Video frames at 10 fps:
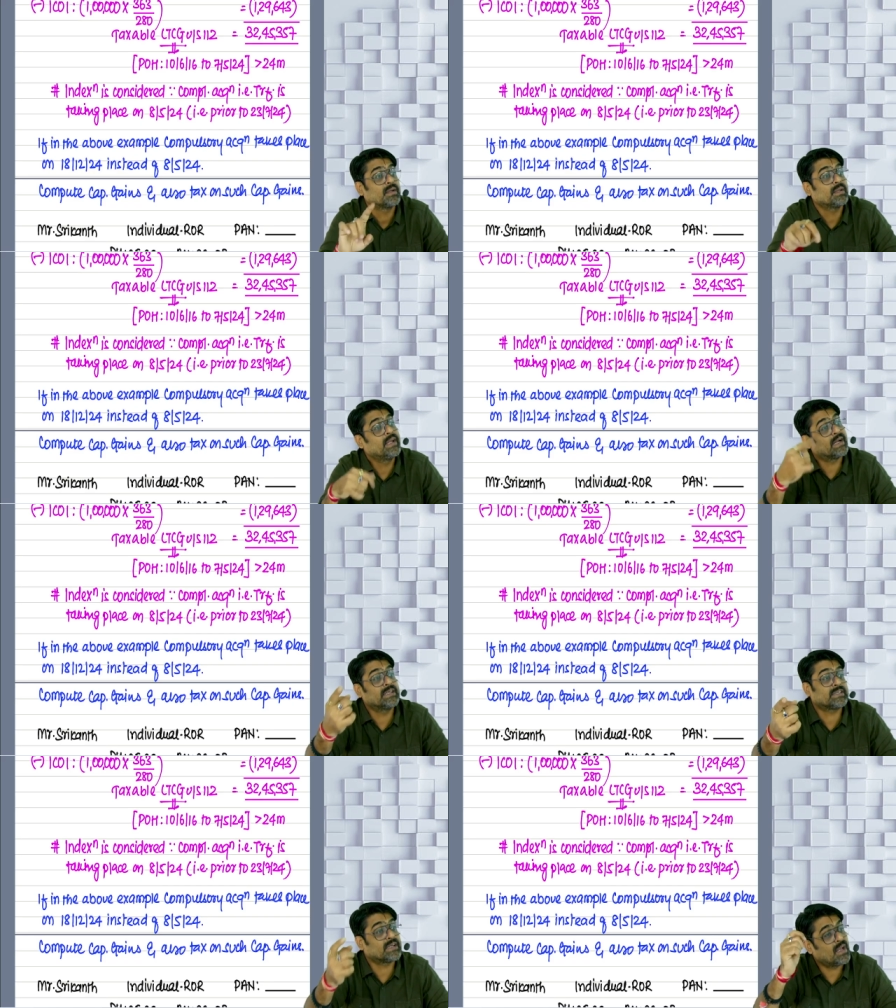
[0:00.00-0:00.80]
the
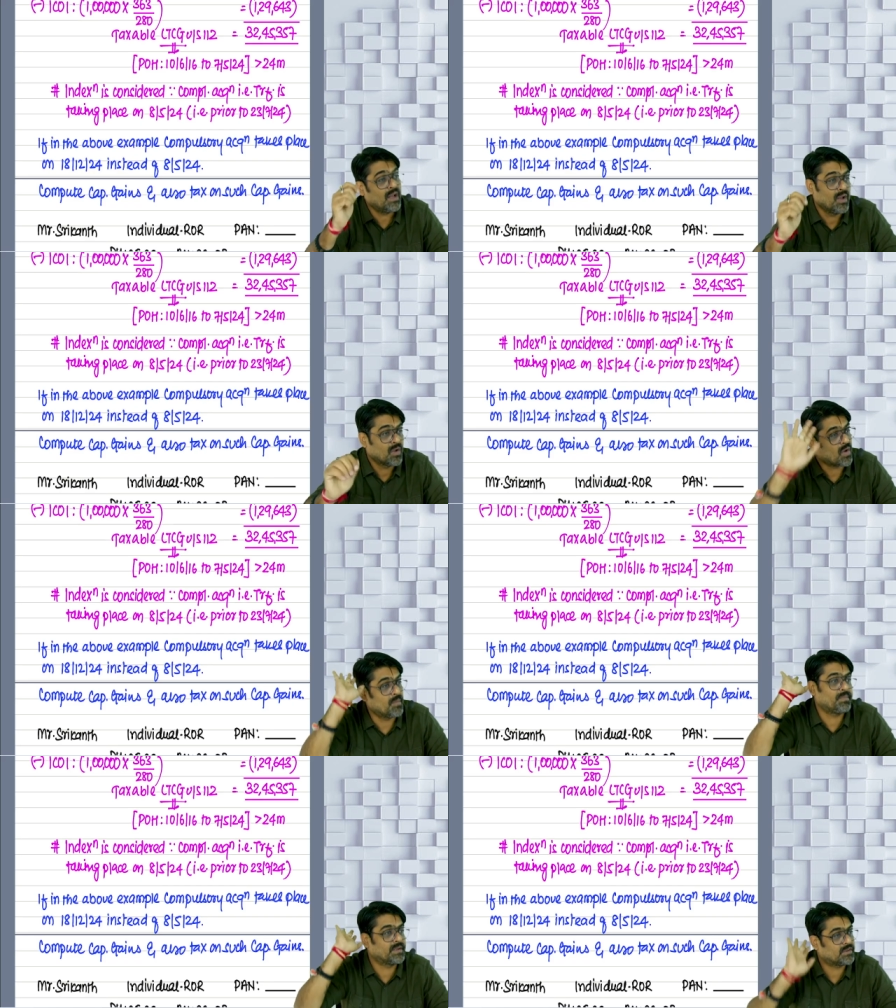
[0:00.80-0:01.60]
additional
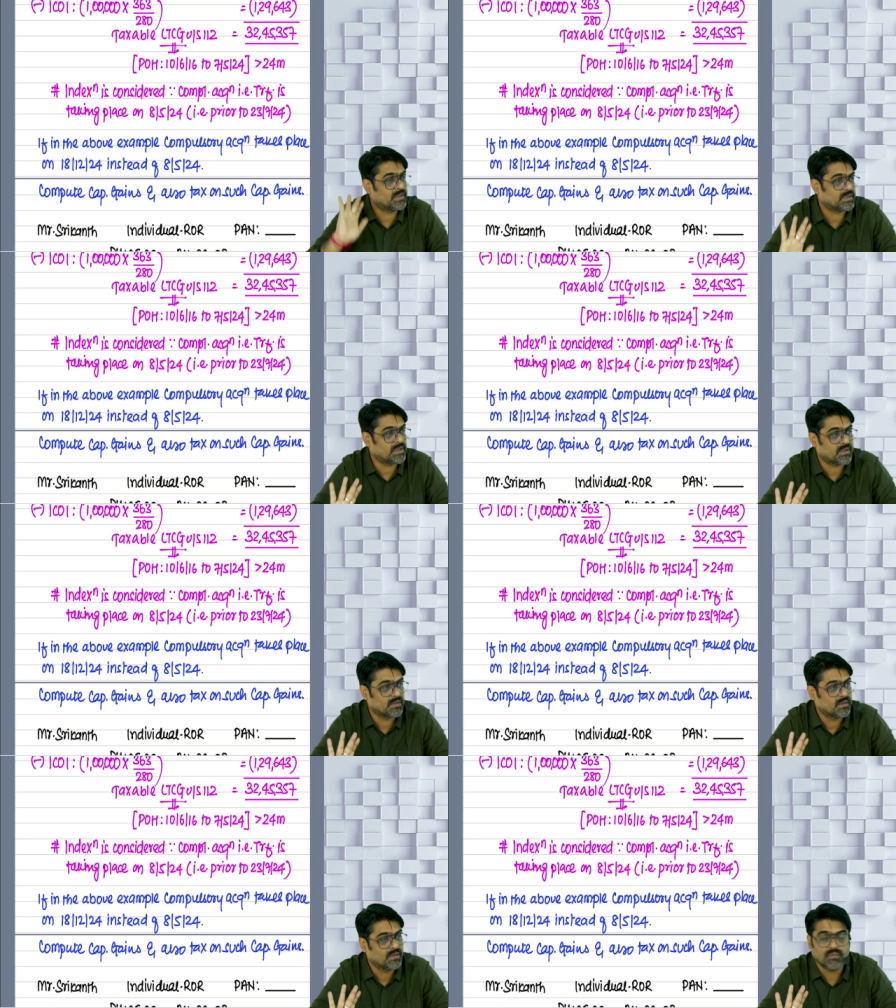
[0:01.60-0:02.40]
compensation.
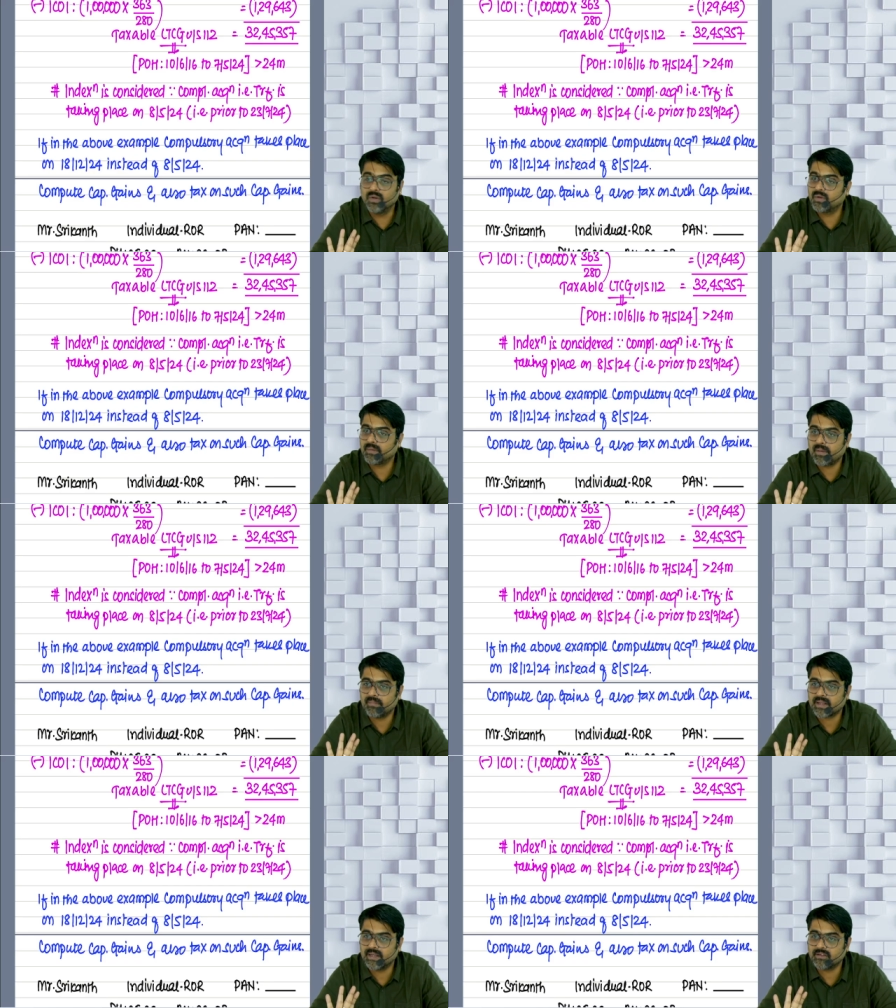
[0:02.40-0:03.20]
Will you
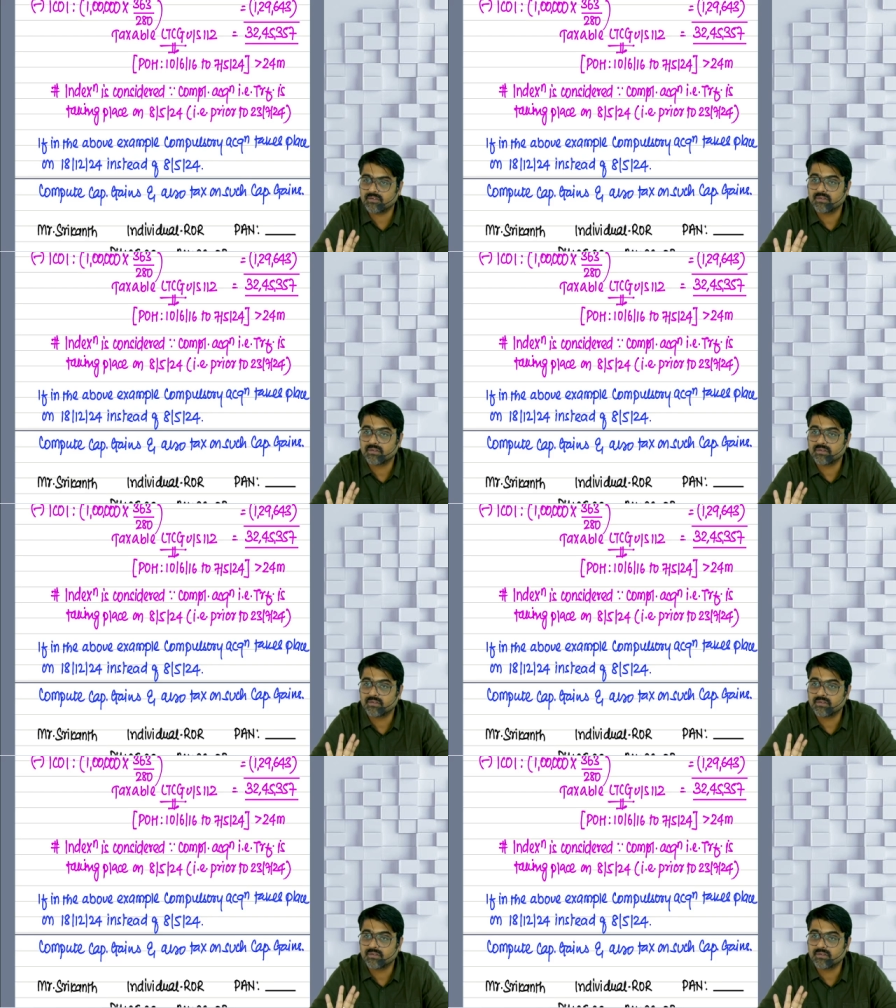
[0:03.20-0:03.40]
remember this?